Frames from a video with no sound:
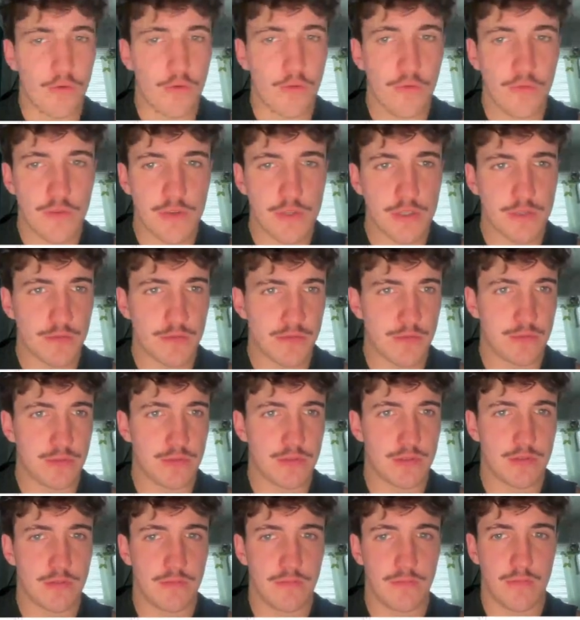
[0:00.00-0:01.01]

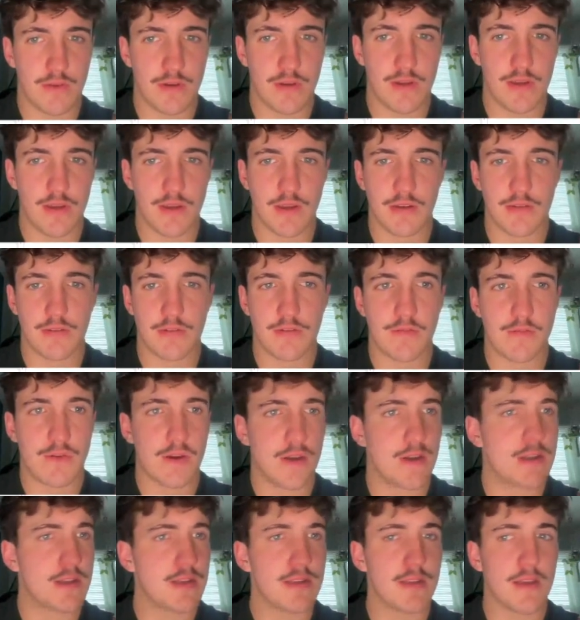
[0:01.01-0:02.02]
visuals, but I don't know why I
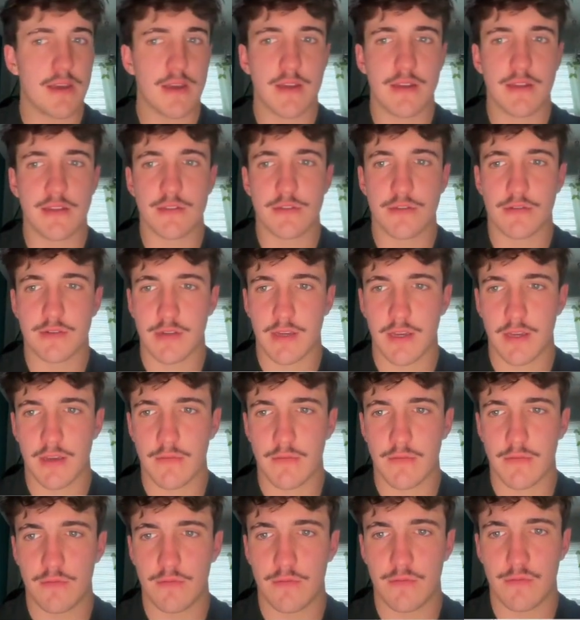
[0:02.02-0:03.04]
did that, and it's okay.
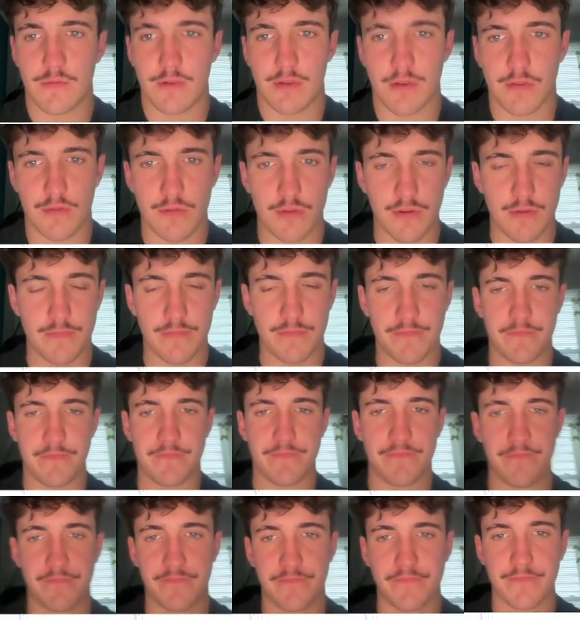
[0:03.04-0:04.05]
We'll re-record.
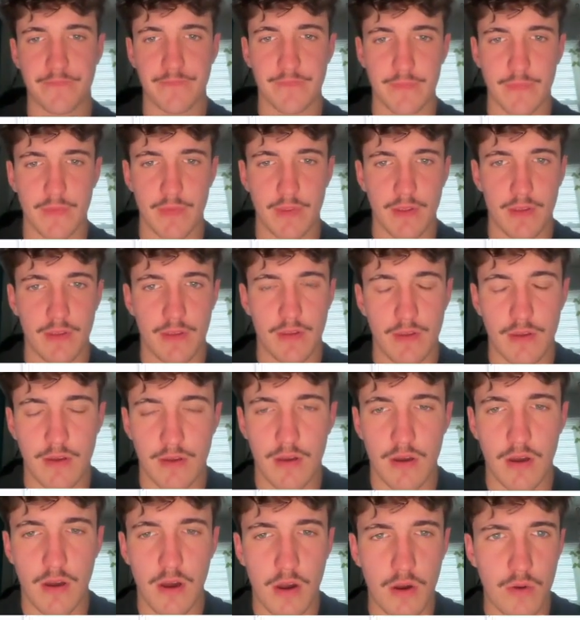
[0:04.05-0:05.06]

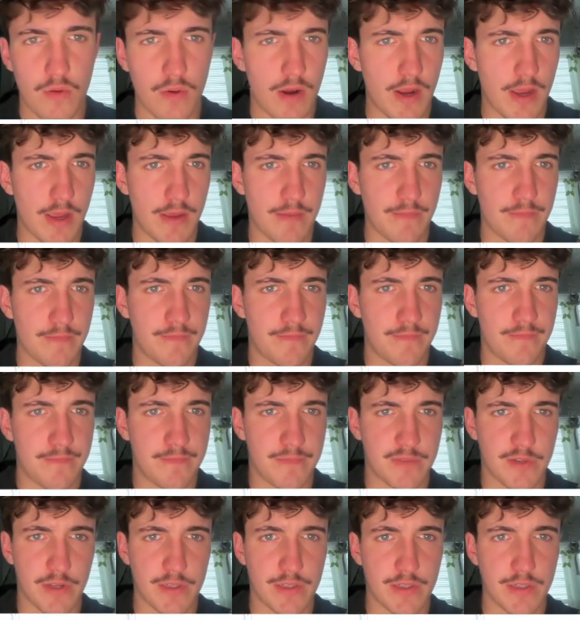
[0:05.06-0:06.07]
All right,
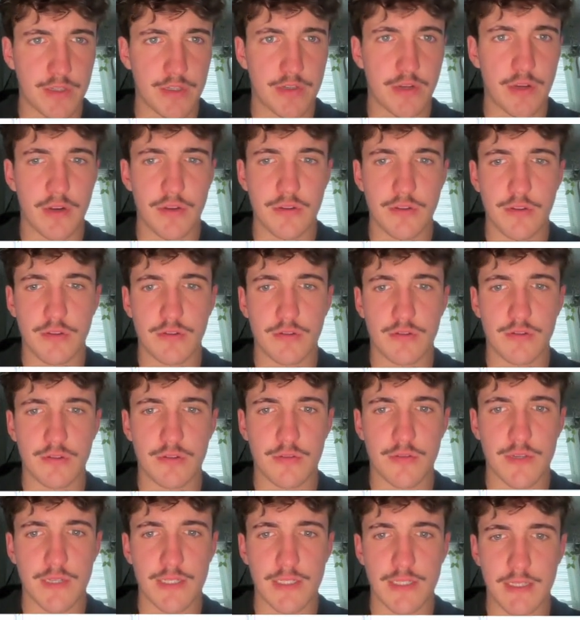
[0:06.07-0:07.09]
so I took a trade on Euro
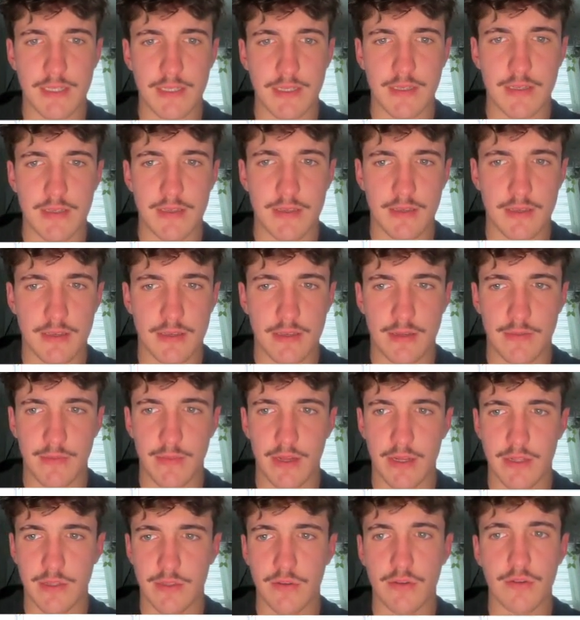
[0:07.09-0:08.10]
USD and I made a
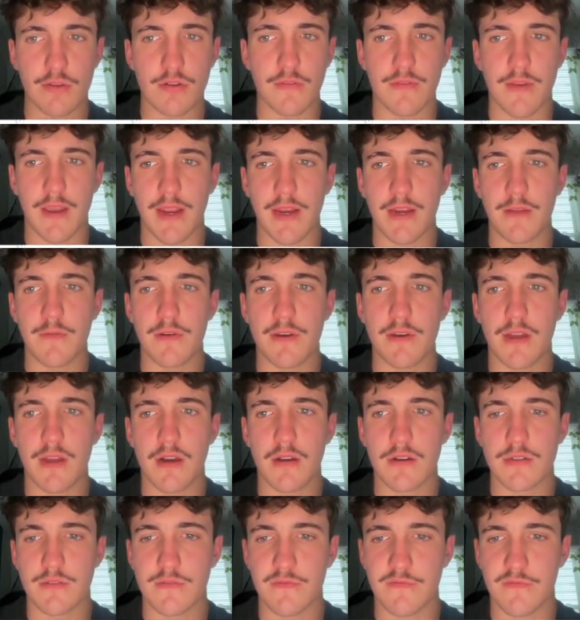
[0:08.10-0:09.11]
total of
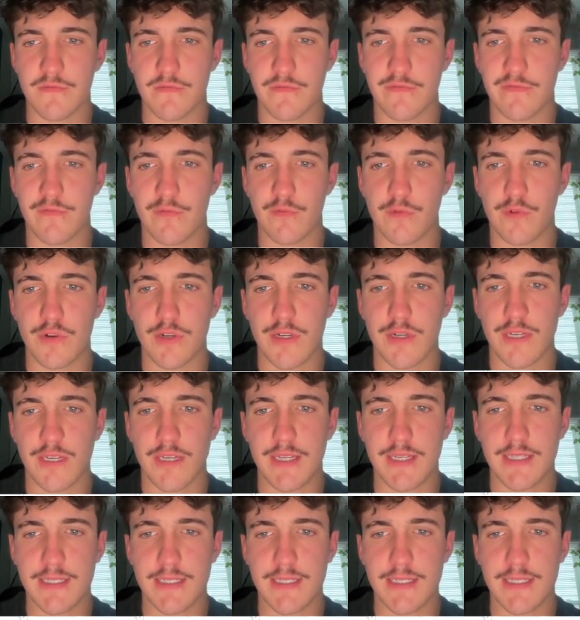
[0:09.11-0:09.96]
$81.40.